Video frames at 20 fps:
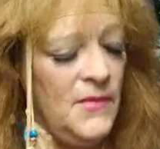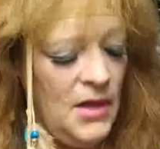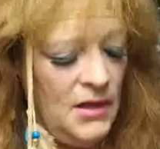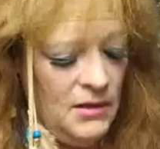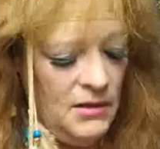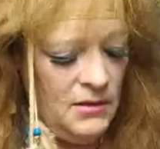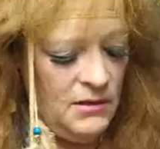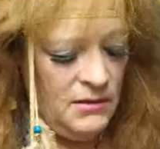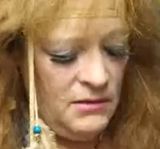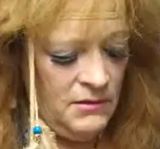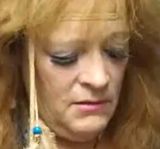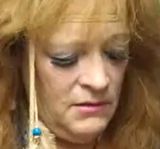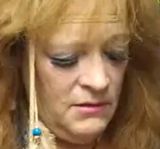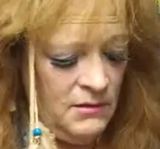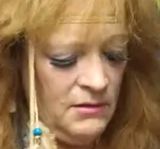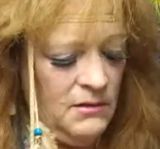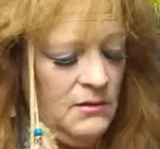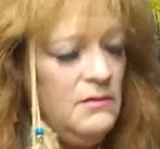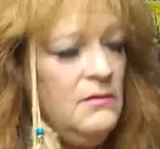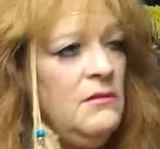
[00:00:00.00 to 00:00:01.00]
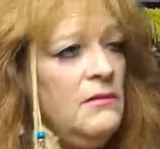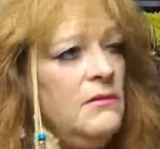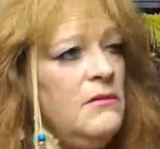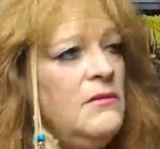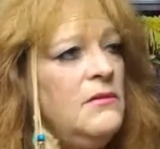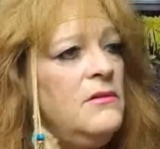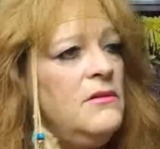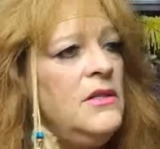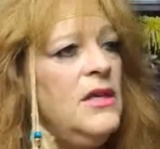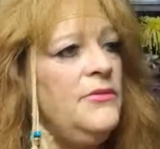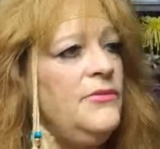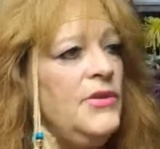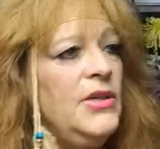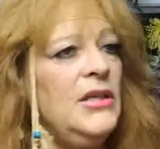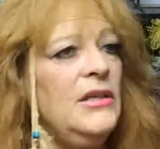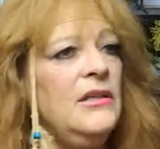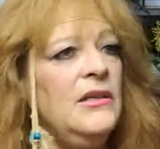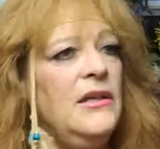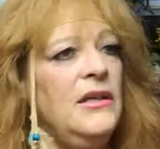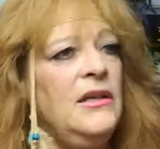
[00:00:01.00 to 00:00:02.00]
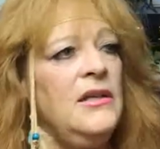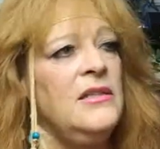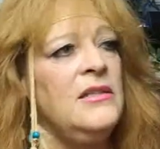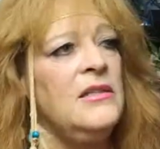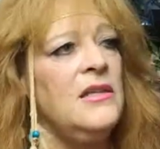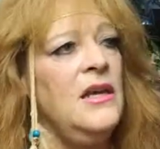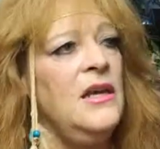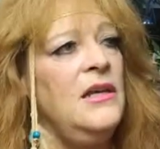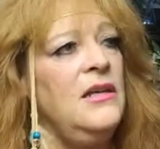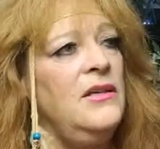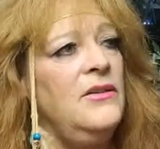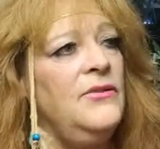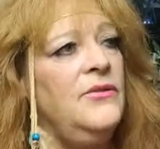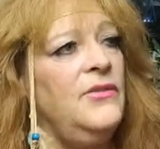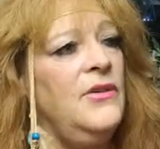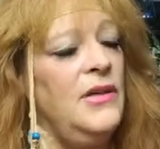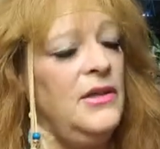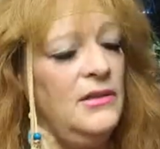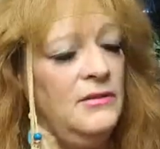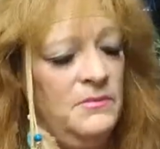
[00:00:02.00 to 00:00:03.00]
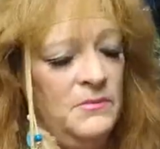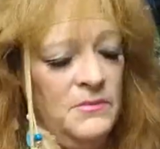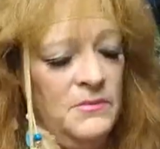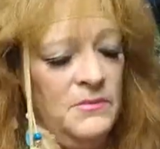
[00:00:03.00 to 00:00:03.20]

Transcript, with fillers: Uh, definitely. It's kind of, uh,